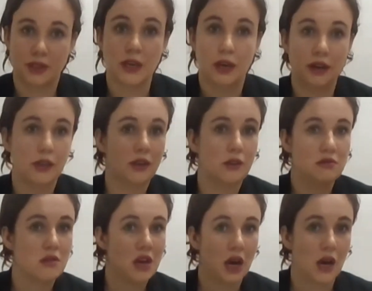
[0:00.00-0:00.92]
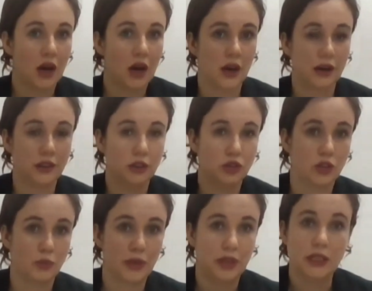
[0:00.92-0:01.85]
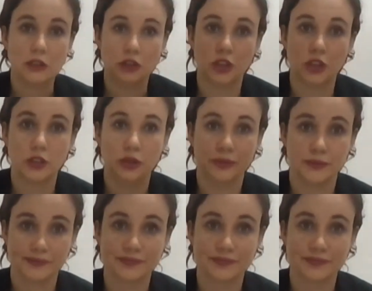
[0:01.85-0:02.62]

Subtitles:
scenario, there shouldn't be an issue.